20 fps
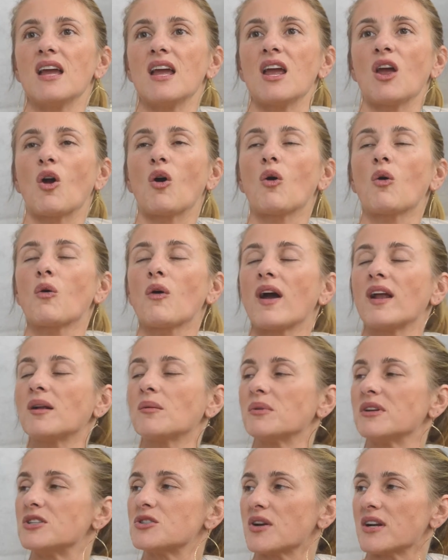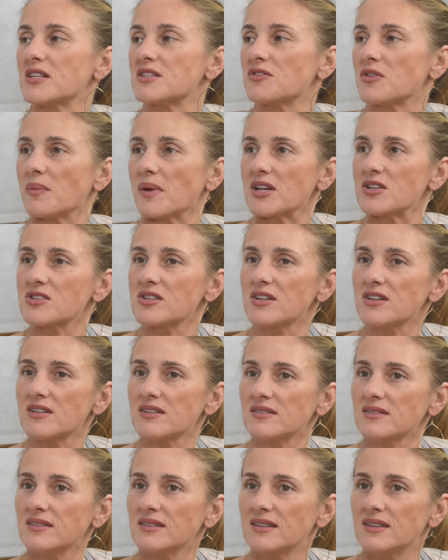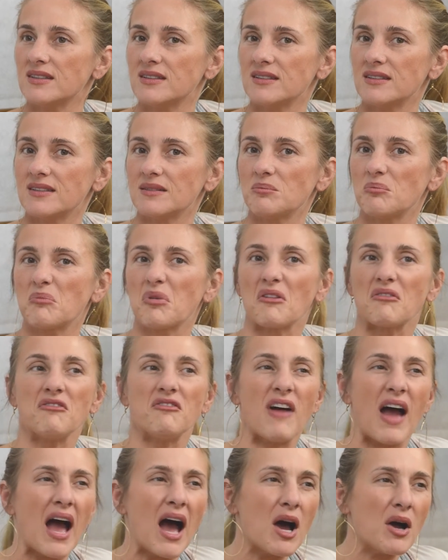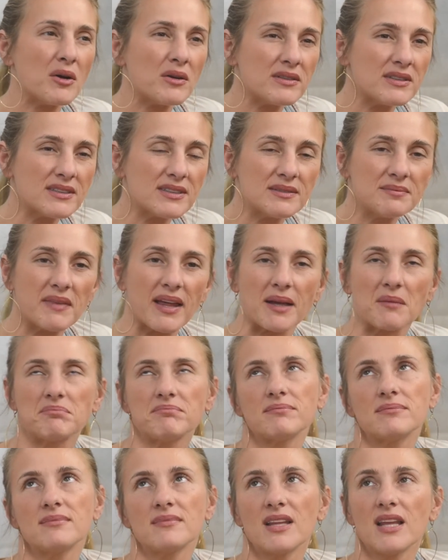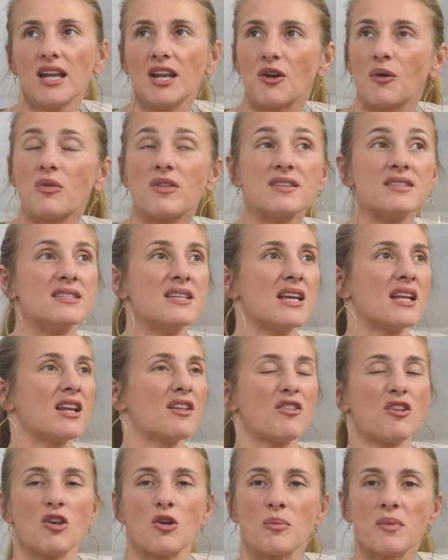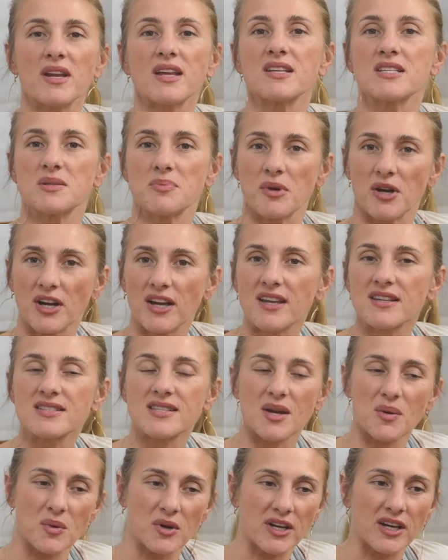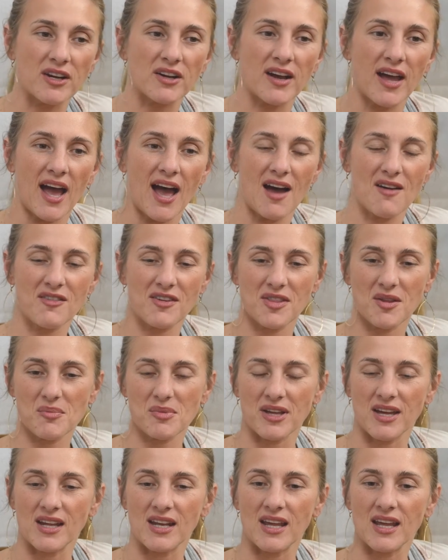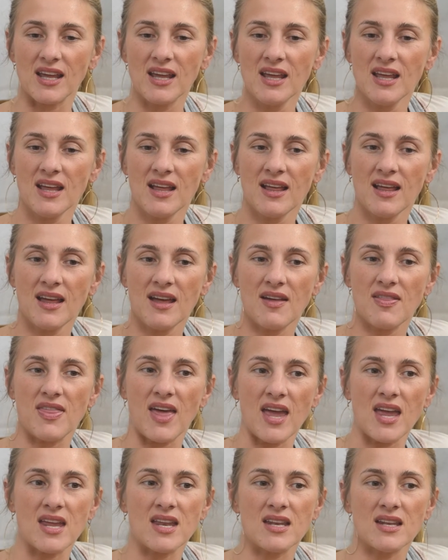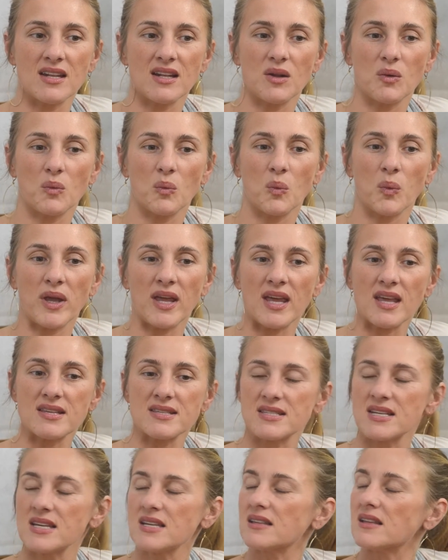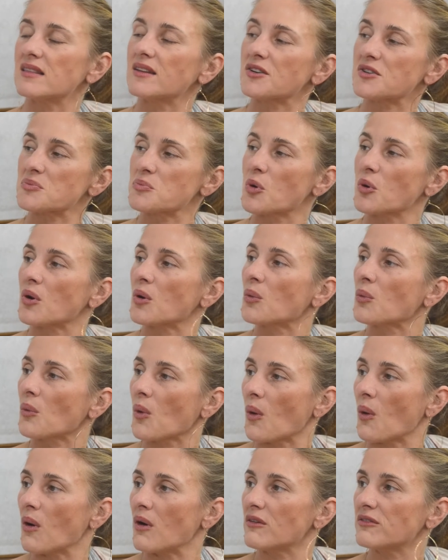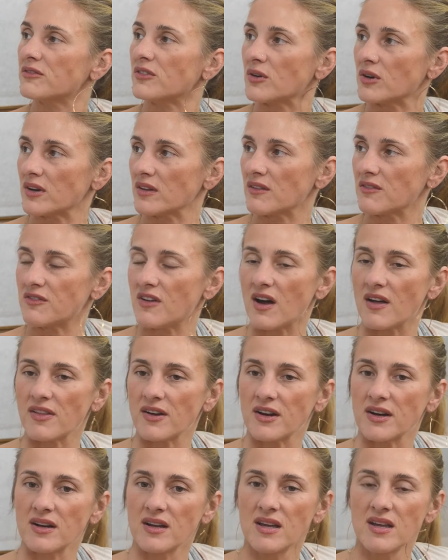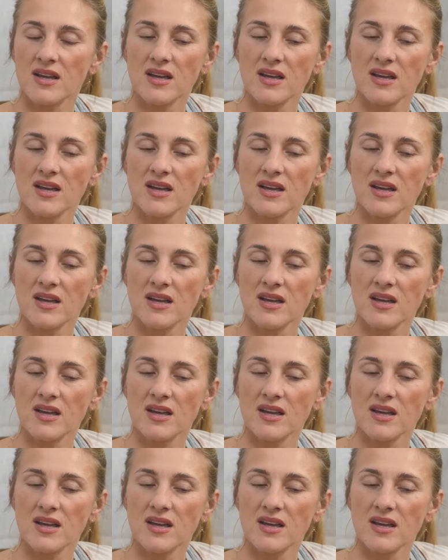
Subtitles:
incredibly transformational, profound, the zenith human experience that we're here to have on the planet. Then we see that there's more role for the father.